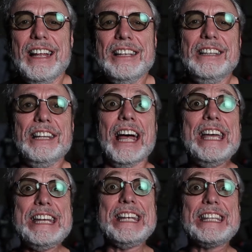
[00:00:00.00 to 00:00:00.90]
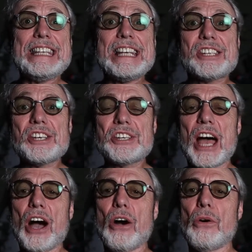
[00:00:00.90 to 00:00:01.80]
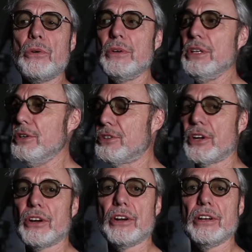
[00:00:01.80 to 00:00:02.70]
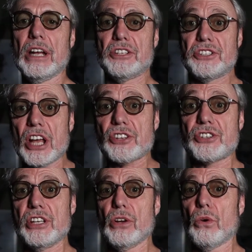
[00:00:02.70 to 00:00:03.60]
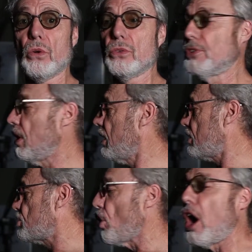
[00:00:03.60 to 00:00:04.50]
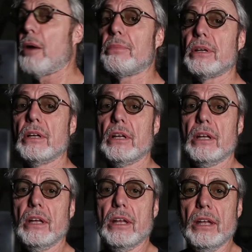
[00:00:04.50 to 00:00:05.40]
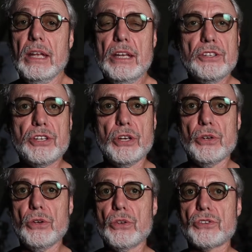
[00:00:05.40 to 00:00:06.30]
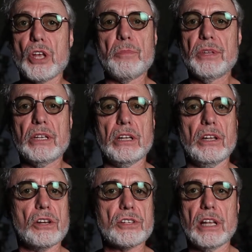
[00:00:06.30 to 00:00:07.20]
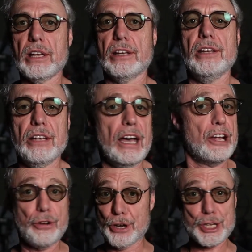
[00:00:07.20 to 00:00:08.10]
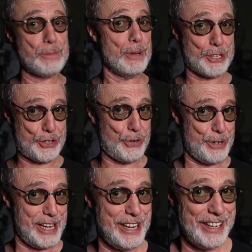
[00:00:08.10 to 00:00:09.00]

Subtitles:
Lighting, this is how you turn a dusty old dark shop into something that looks like a Christmas tree.